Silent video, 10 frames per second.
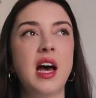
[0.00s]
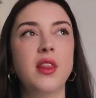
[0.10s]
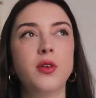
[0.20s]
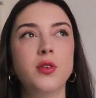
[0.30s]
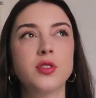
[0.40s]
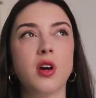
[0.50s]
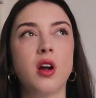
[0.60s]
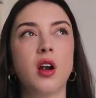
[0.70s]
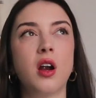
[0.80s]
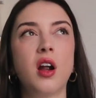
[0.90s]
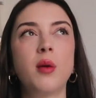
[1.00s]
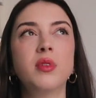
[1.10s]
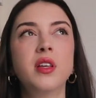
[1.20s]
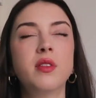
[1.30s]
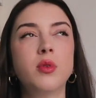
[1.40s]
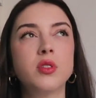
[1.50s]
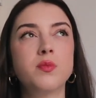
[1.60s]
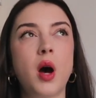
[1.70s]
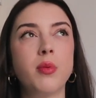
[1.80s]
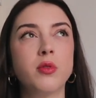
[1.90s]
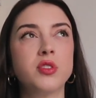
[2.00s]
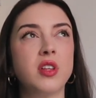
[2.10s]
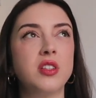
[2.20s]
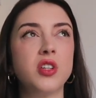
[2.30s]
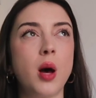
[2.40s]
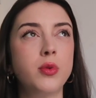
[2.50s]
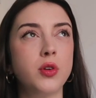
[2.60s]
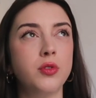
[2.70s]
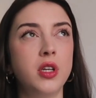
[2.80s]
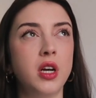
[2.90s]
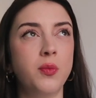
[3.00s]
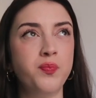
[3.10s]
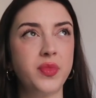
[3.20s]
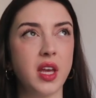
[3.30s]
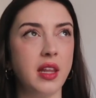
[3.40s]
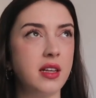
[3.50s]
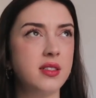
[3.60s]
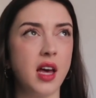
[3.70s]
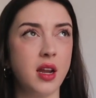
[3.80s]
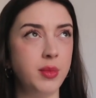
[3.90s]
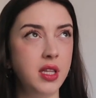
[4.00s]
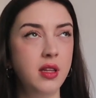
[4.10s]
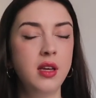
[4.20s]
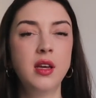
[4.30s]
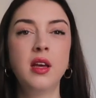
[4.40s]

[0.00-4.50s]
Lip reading: And those are, I believe, the most popular ones are like Job Korea and like Saramin.